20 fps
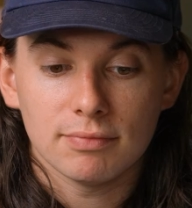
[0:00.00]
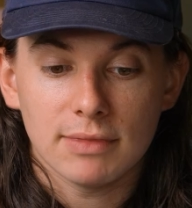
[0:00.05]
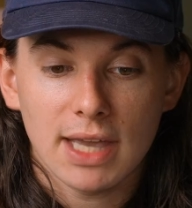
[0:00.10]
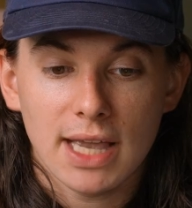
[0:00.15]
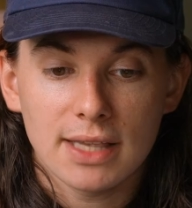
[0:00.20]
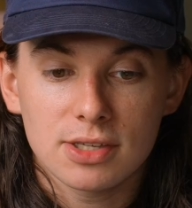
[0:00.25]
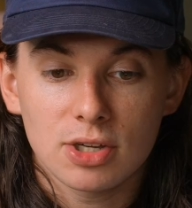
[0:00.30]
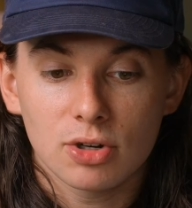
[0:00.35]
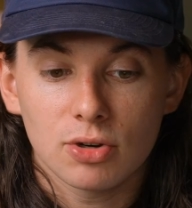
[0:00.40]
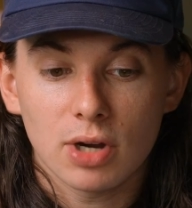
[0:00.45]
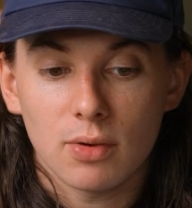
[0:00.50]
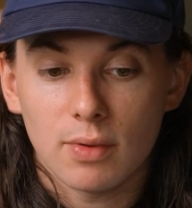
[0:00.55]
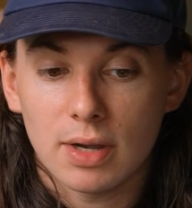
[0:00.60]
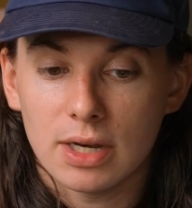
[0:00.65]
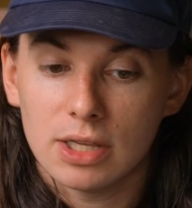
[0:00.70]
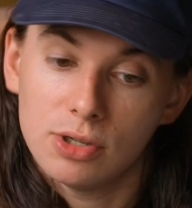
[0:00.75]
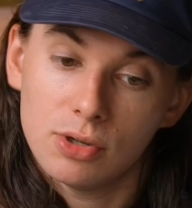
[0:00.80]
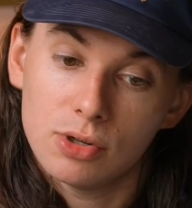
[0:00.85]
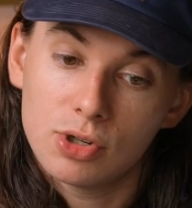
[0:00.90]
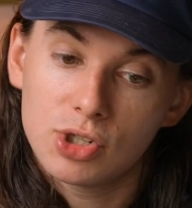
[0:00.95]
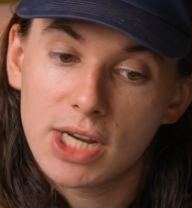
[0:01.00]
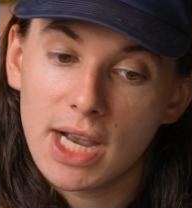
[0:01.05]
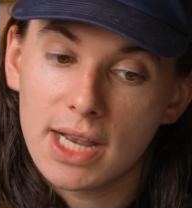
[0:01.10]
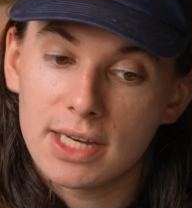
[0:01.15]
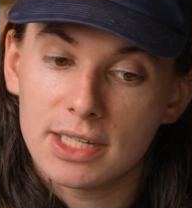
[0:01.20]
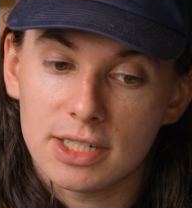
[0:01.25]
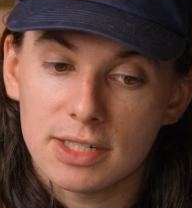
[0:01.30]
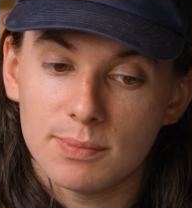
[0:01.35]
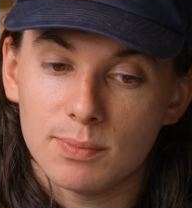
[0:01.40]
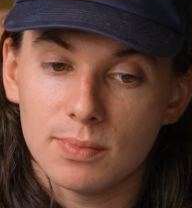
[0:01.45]
That's a great way to use
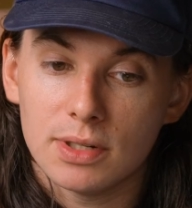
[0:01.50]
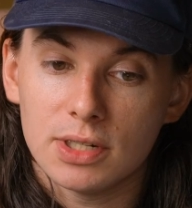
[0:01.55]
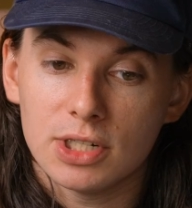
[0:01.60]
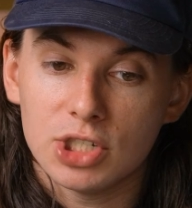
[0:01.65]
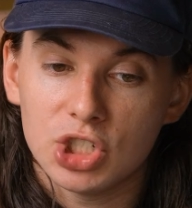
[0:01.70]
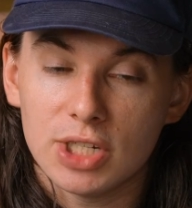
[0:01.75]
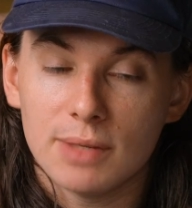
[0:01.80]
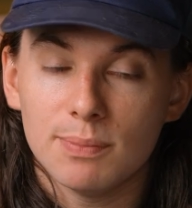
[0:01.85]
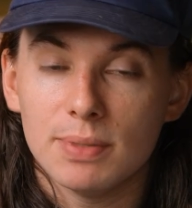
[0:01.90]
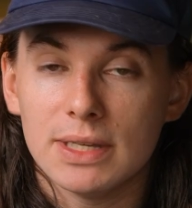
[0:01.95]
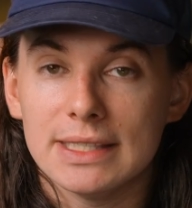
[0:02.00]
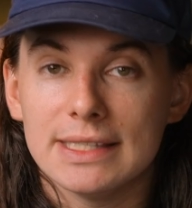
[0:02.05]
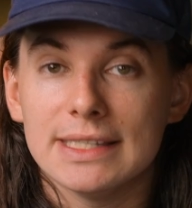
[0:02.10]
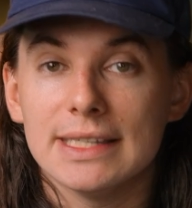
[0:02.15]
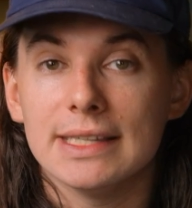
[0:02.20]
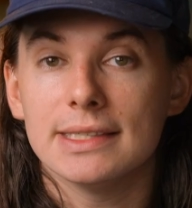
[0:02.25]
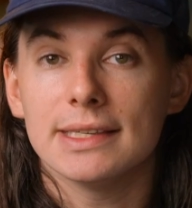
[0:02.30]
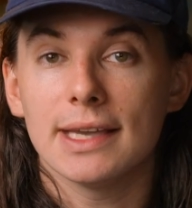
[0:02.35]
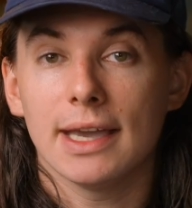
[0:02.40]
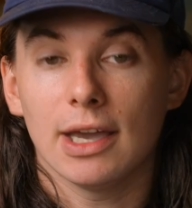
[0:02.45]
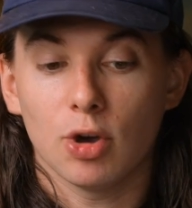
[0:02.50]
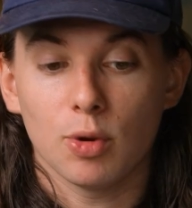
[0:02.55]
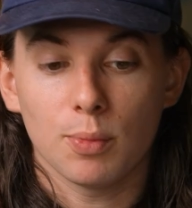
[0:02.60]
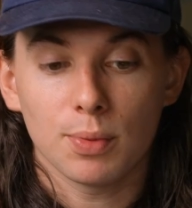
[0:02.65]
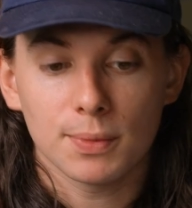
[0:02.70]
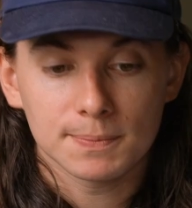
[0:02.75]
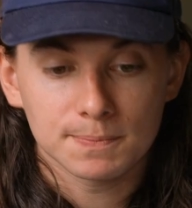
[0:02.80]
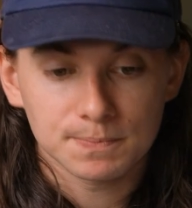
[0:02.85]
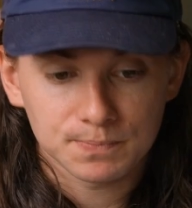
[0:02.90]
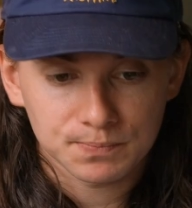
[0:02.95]
ChatGPT to help.